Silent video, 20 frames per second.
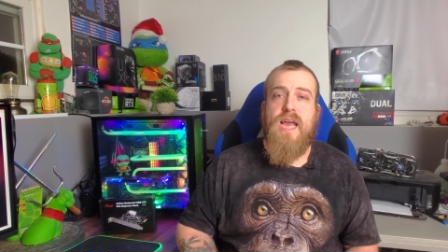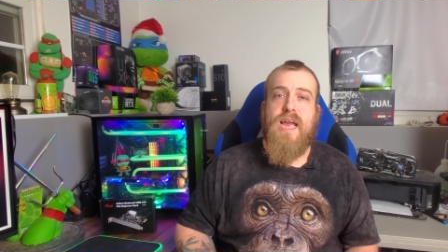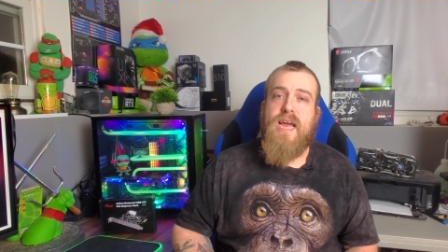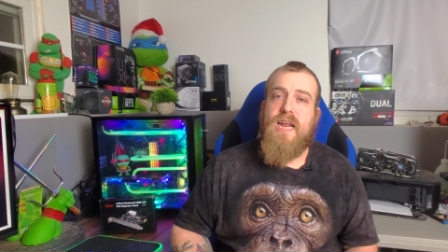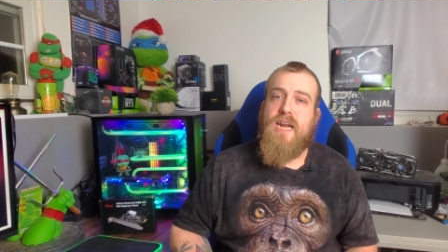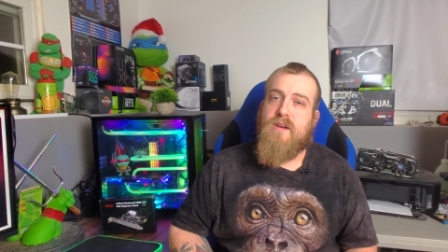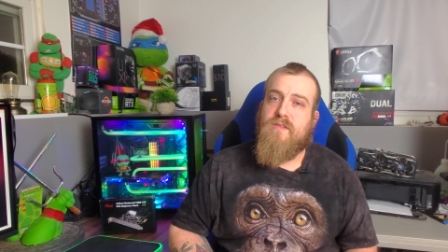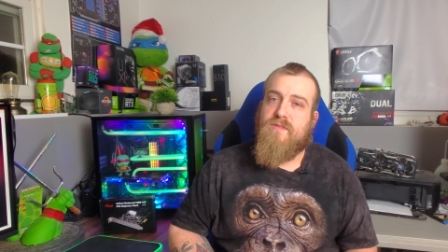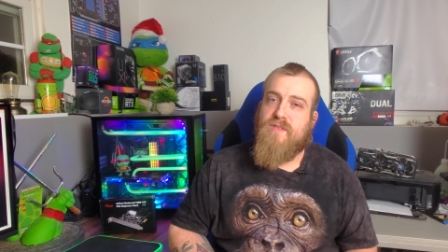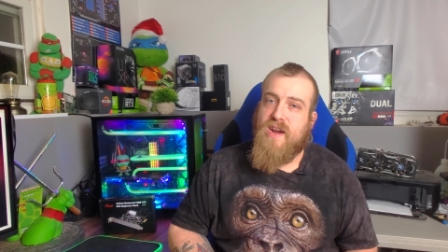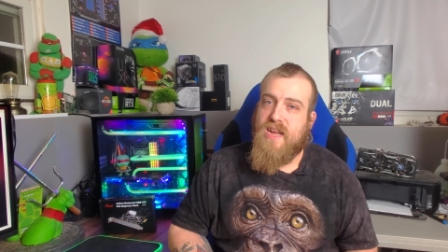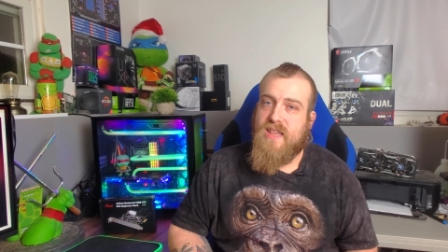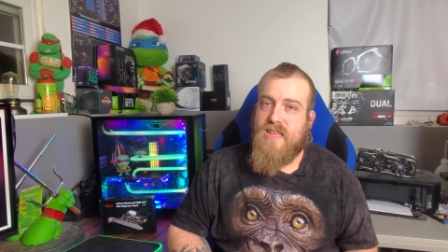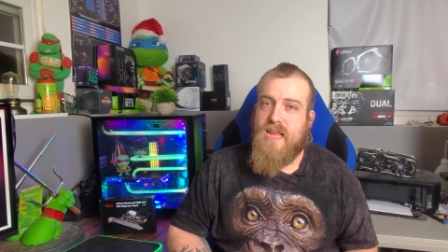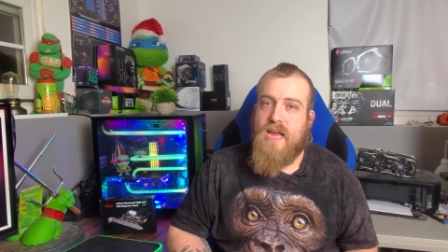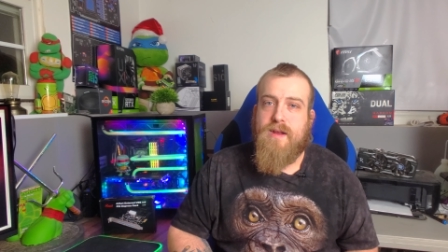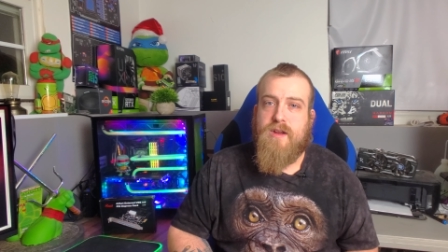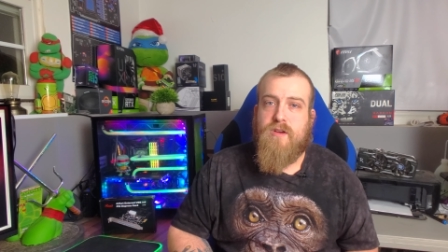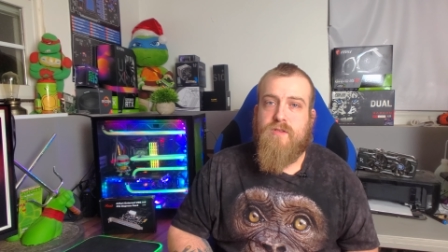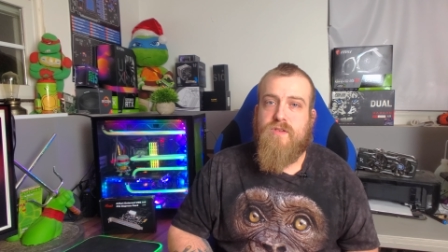And I ran
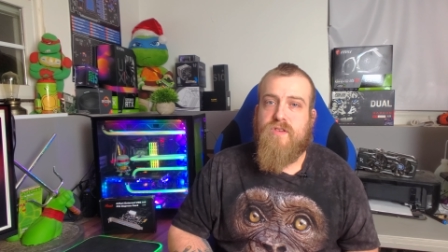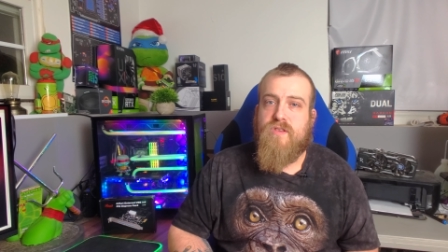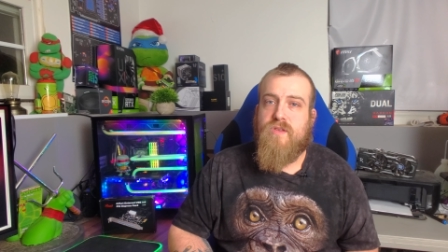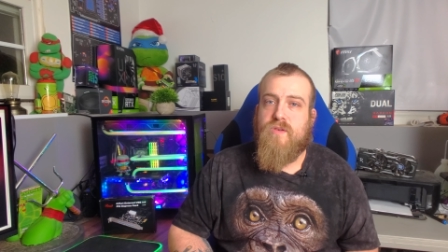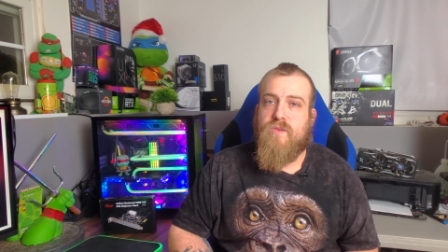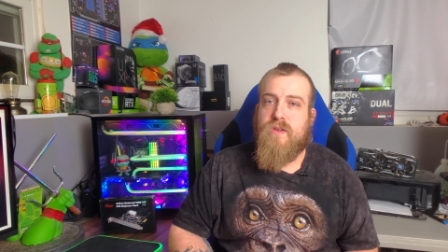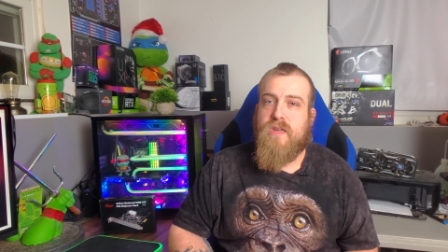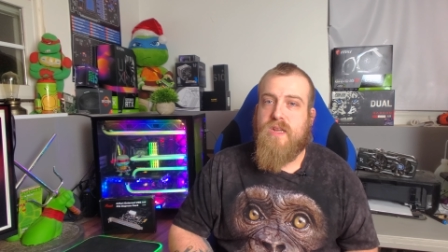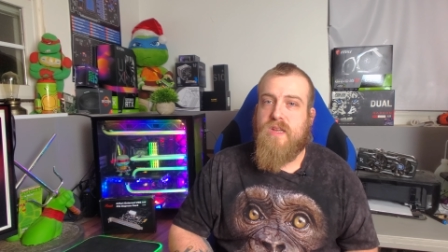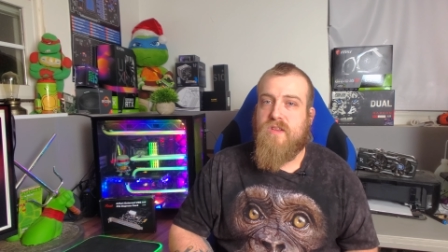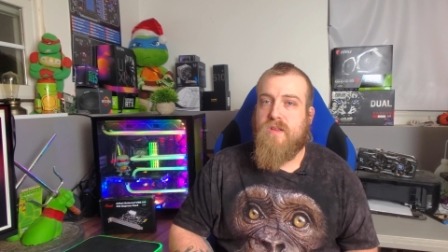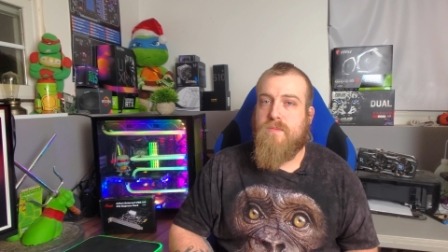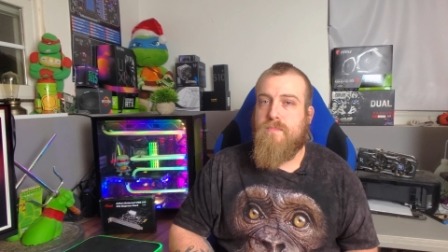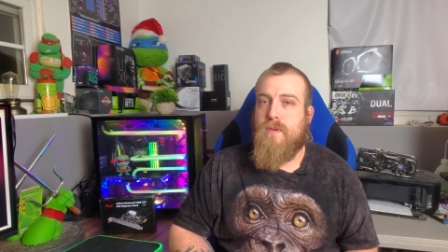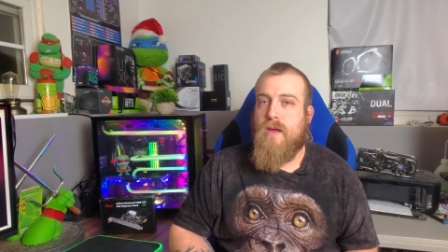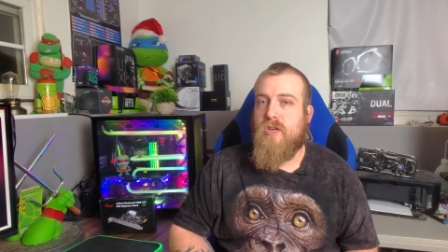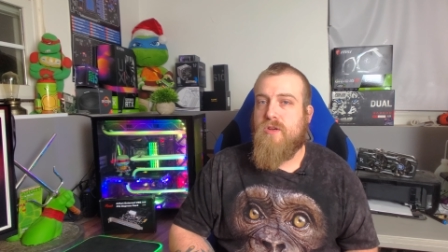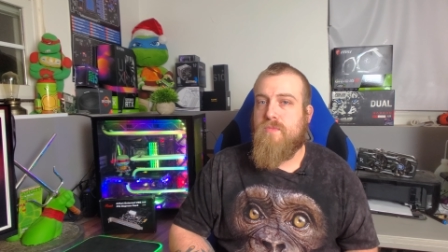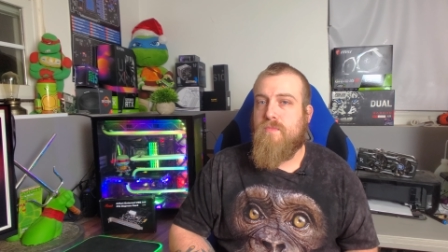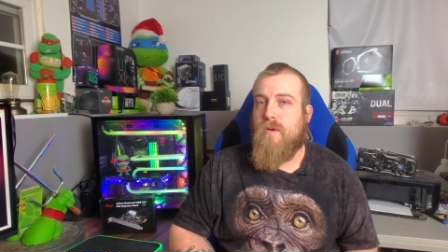that Crystal Disk
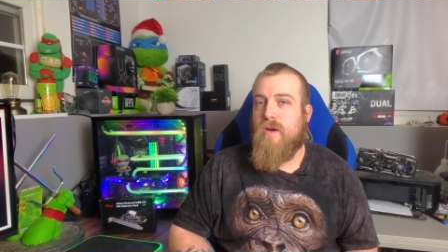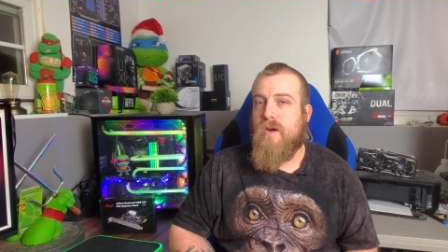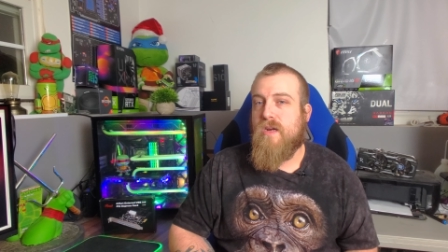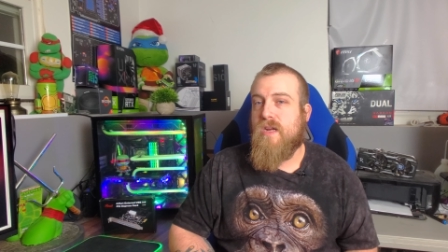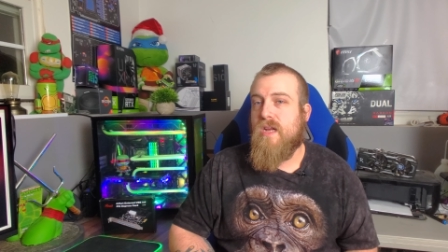benchmark,